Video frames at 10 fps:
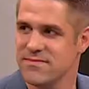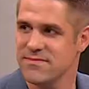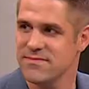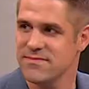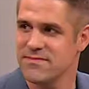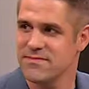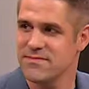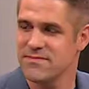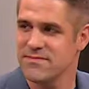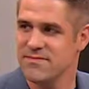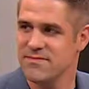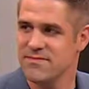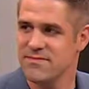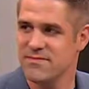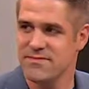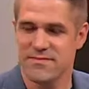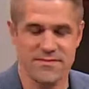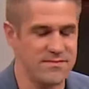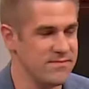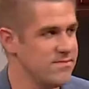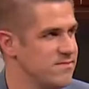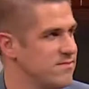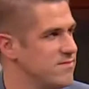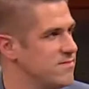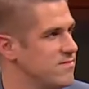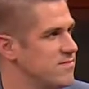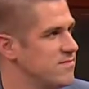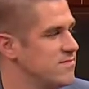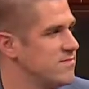(not speaking)